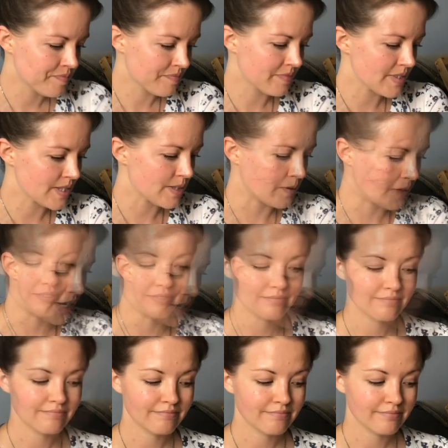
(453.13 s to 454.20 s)
So nice.
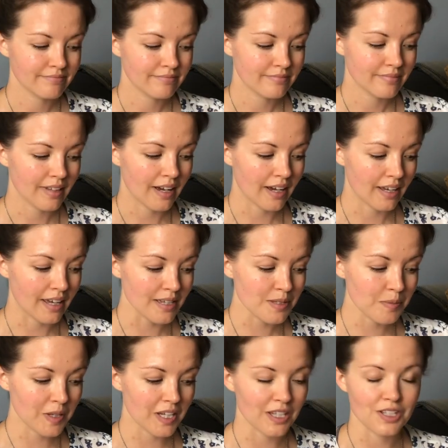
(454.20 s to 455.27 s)
I guess
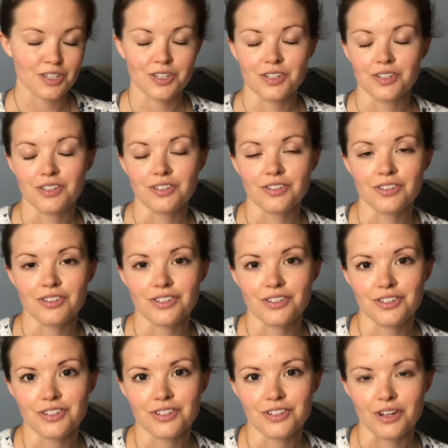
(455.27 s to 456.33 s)
we can
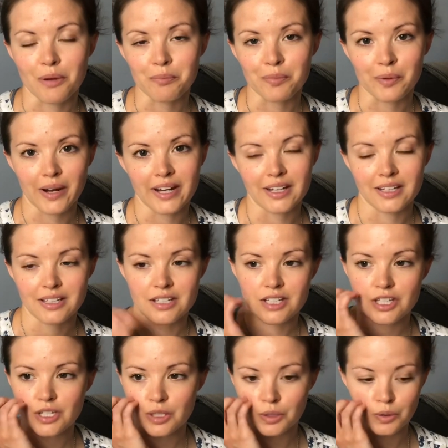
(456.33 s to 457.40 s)
jump right
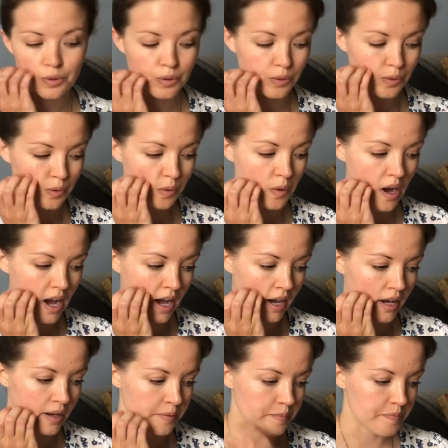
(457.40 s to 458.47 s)
into
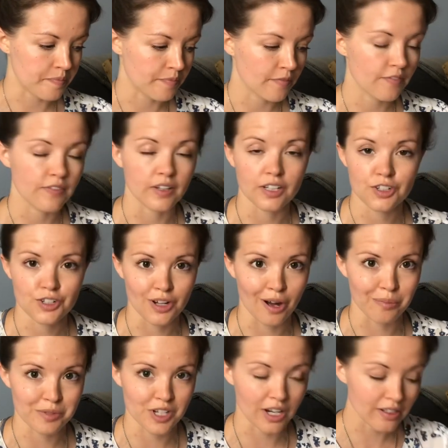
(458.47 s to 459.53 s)
finished
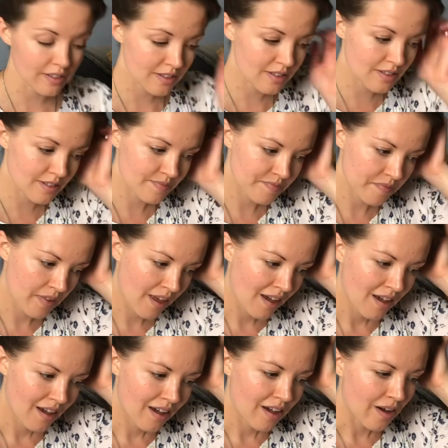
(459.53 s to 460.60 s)
objects.
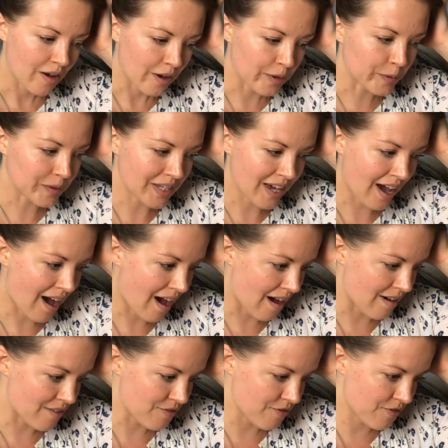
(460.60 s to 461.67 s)
I only
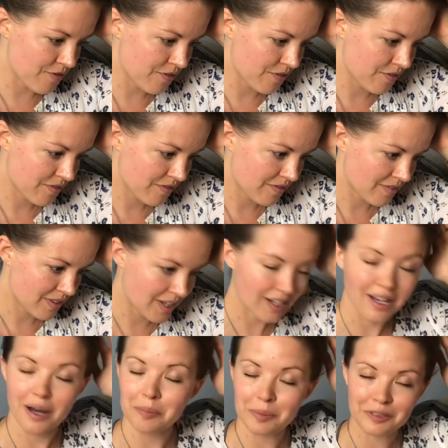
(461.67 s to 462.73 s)
have a
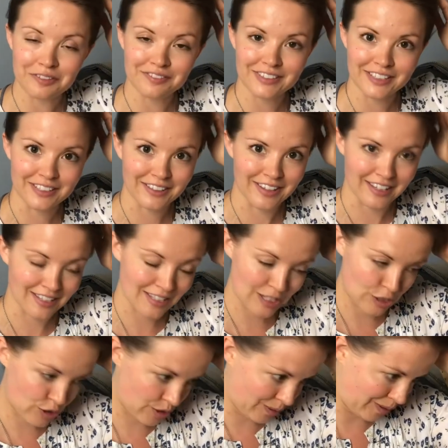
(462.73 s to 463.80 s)
couple of little things to
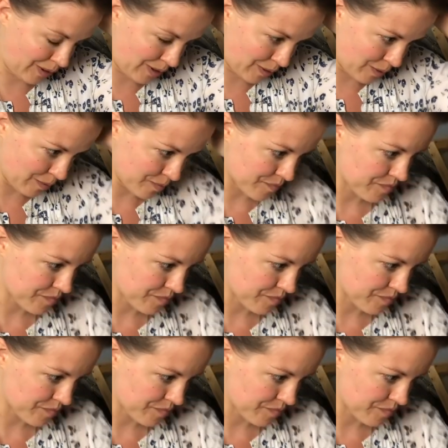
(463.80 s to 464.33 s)
show you.